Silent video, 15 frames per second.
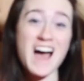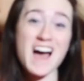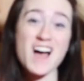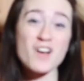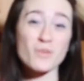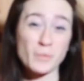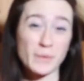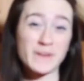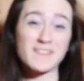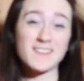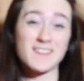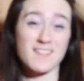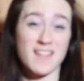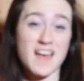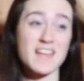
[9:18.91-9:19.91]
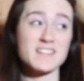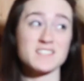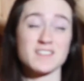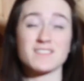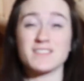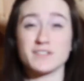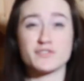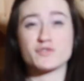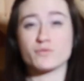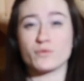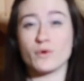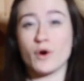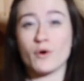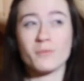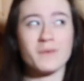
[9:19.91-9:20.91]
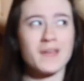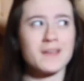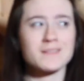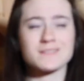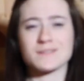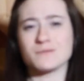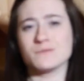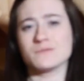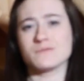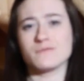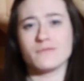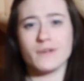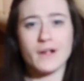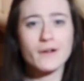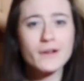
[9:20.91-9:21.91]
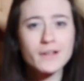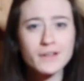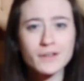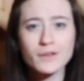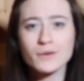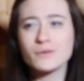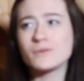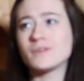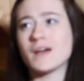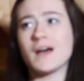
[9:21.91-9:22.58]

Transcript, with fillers: I really liked this romance. It was very cute.